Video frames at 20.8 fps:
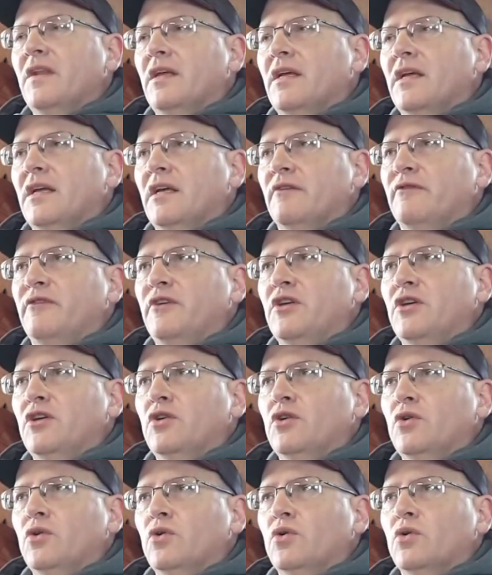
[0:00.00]
if
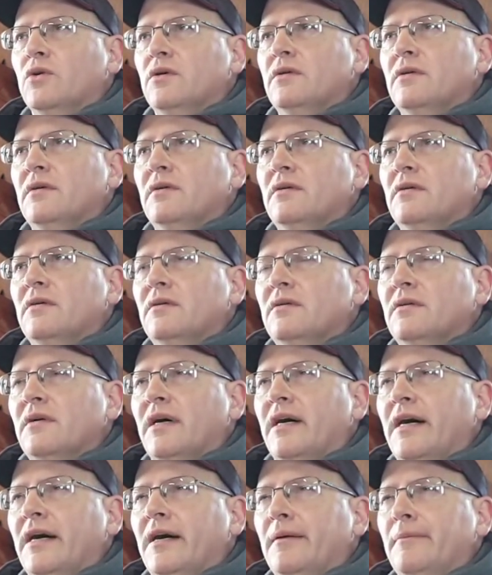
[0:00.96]
you
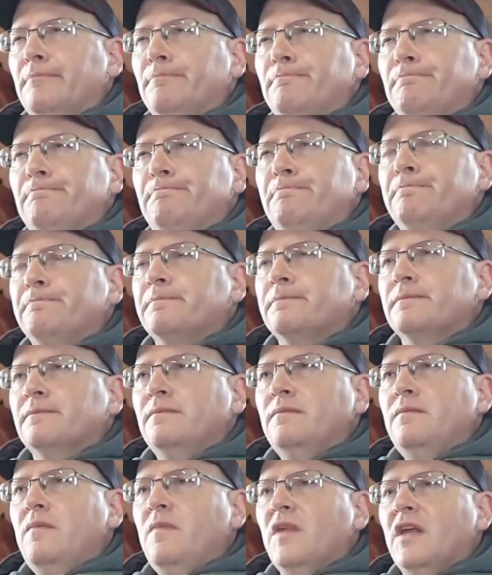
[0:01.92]

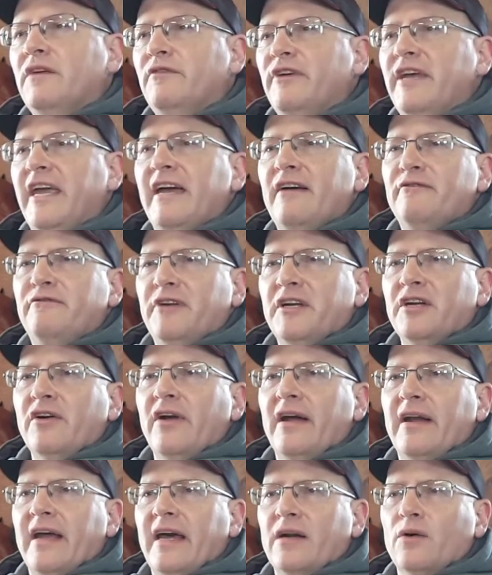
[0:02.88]
can't
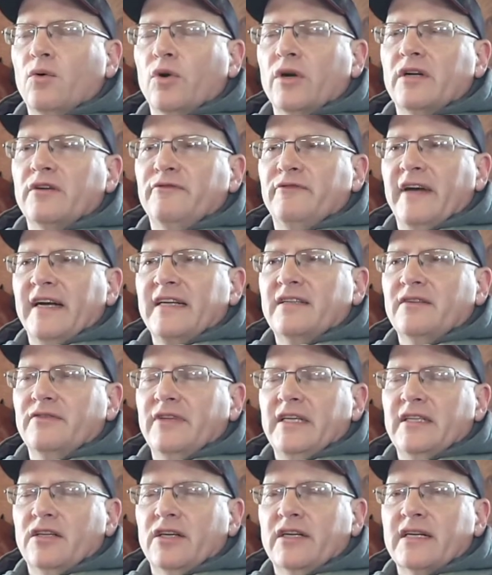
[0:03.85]
figure out how to work
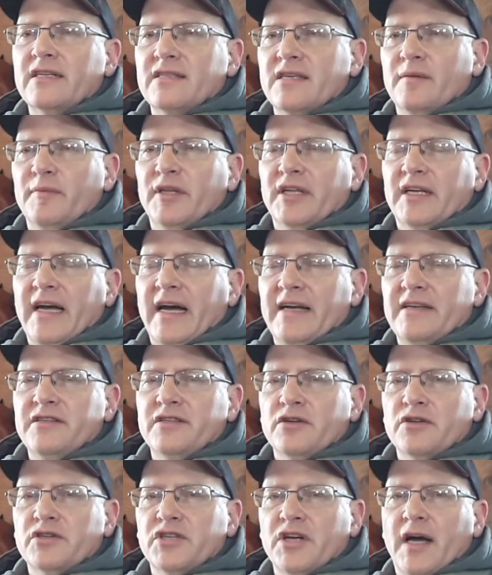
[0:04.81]
effectively, look at some of the guys
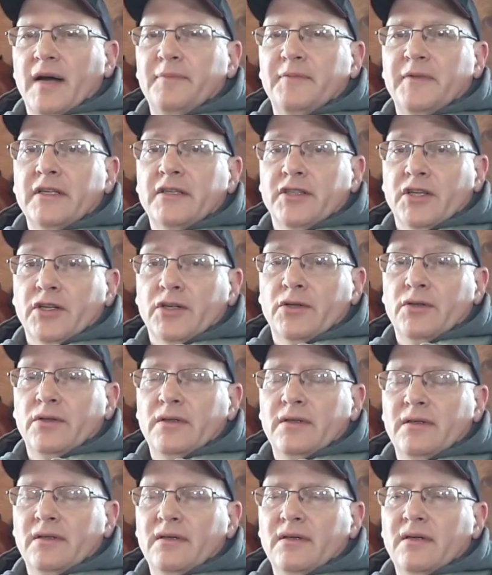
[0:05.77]
in your shop that
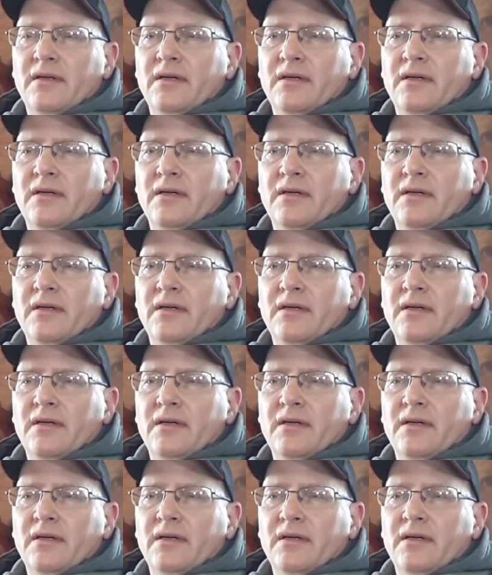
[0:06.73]
do,